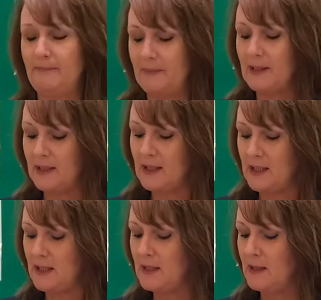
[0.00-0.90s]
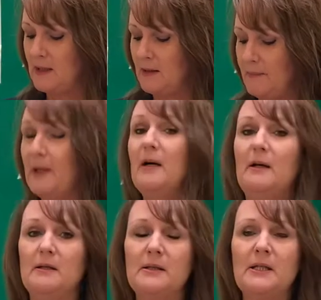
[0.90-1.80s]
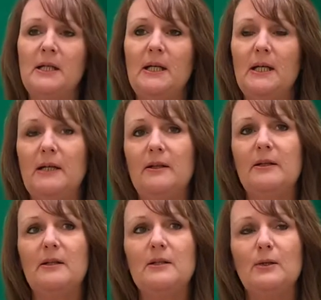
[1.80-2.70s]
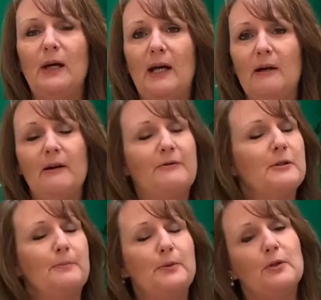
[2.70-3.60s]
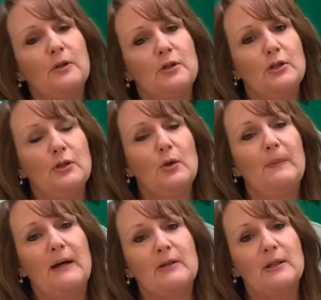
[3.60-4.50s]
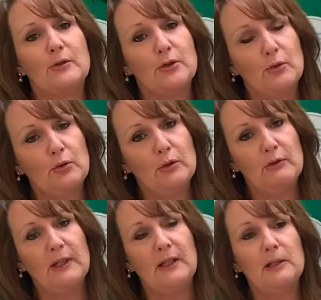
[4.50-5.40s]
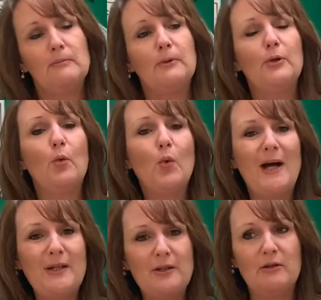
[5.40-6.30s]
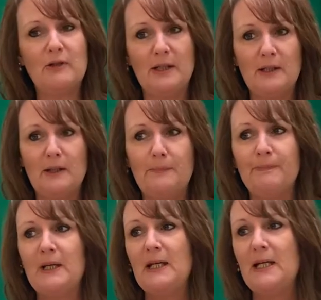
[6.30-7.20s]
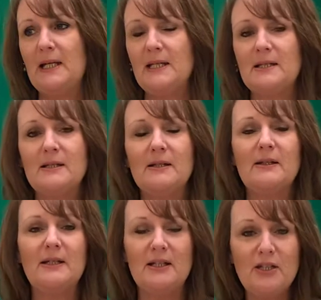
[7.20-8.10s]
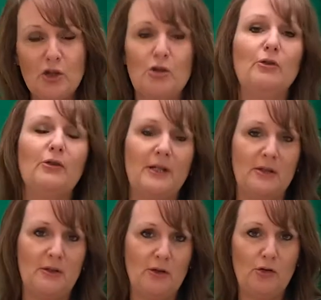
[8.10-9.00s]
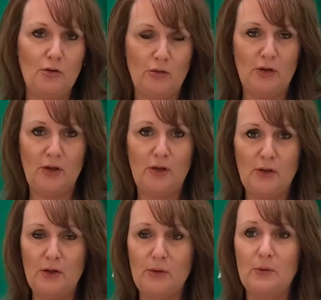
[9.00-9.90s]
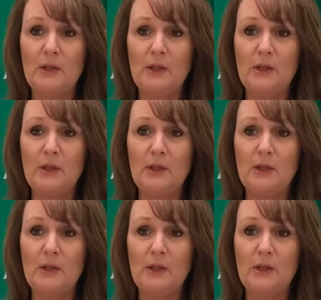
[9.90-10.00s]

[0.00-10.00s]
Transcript: key part in that I've spoken to you about our school curriculum, but the wider curriculum is the additional things that the children can do.